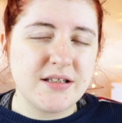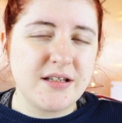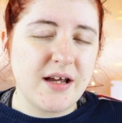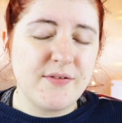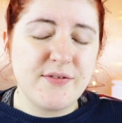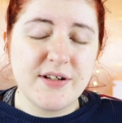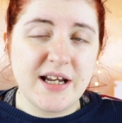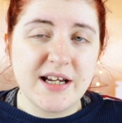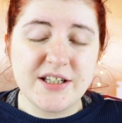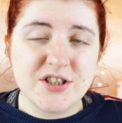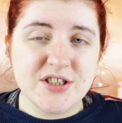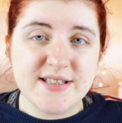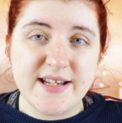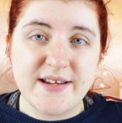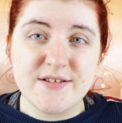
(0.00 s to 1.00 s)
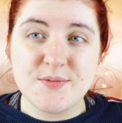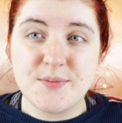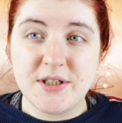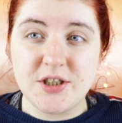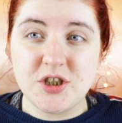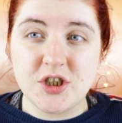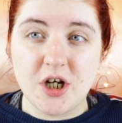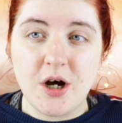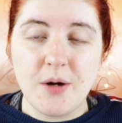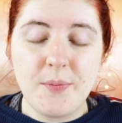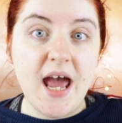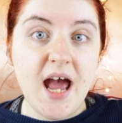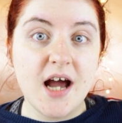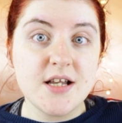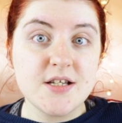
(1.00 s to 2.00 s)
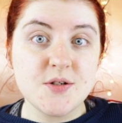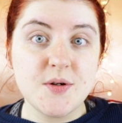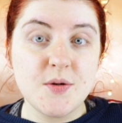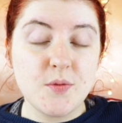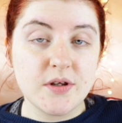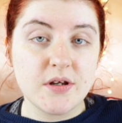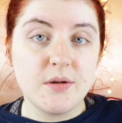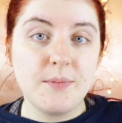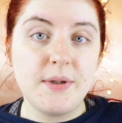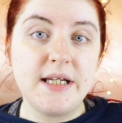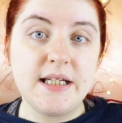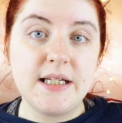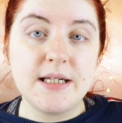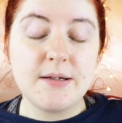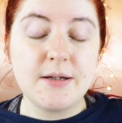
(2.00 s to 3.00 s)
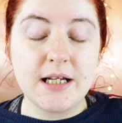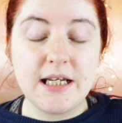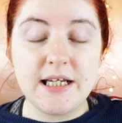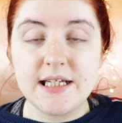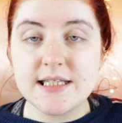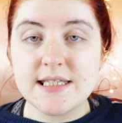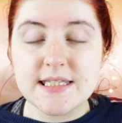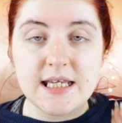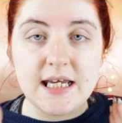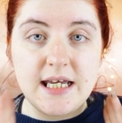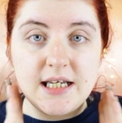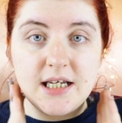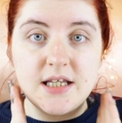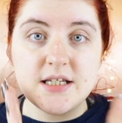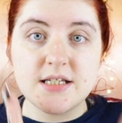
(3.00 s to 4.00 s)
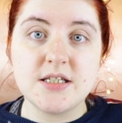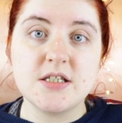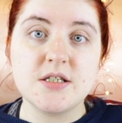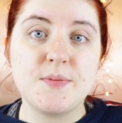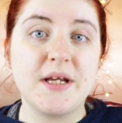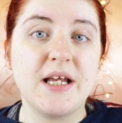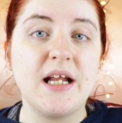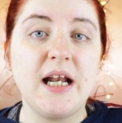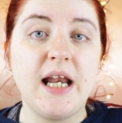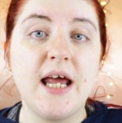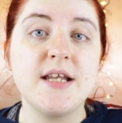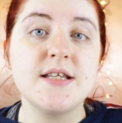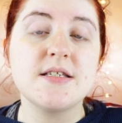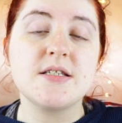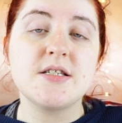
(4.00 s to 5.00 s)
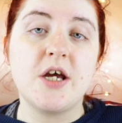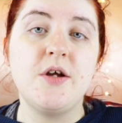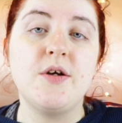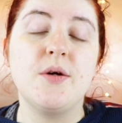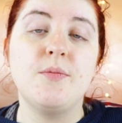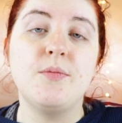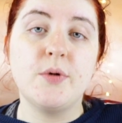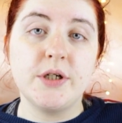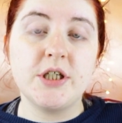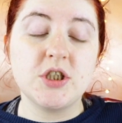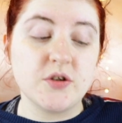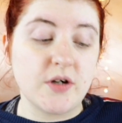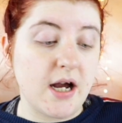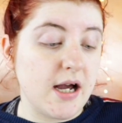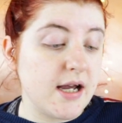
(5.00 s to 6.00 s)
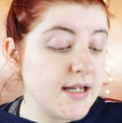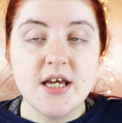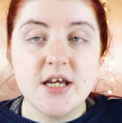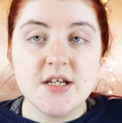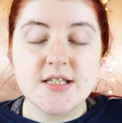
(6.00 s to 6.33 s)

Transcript: I feel like it just saves me a job. I do it with completely clean skin. This has just been cleansed, toned and moisturised.